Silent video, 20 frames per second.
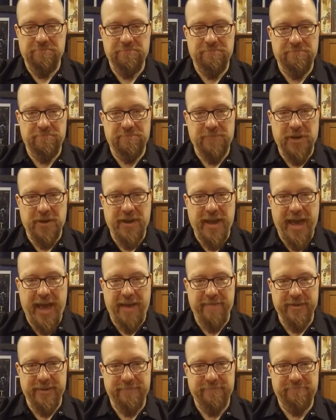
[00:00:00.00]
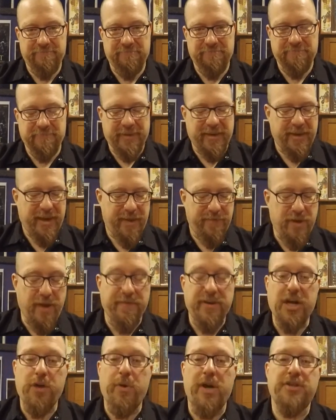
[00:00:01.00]
there you have it. If you have
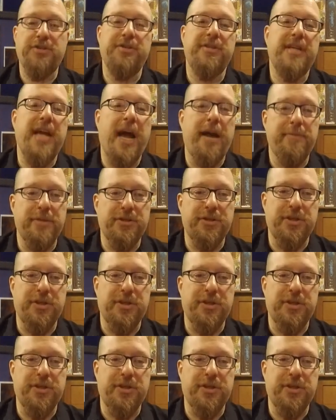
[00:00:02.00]
any questions, comments,